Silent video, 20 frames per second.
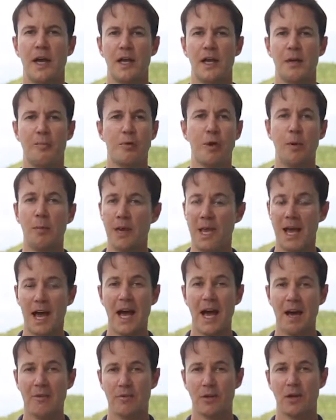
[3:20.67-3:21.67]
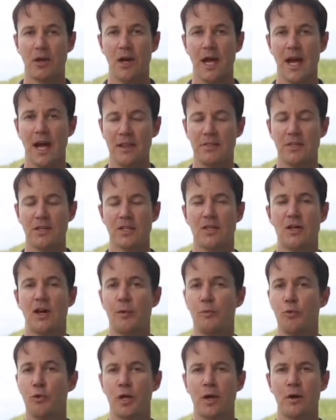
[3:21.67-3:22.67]
you probably haven't had the
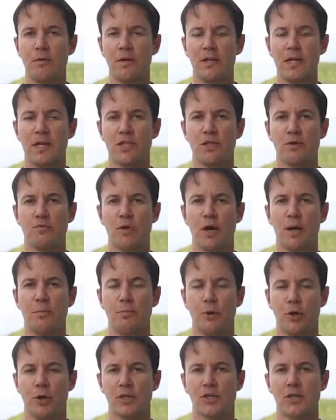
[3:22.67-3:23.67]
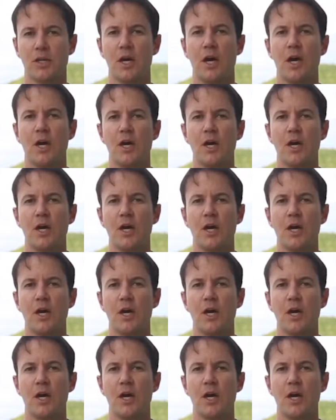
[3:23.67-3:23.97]
time or you don't need to write books.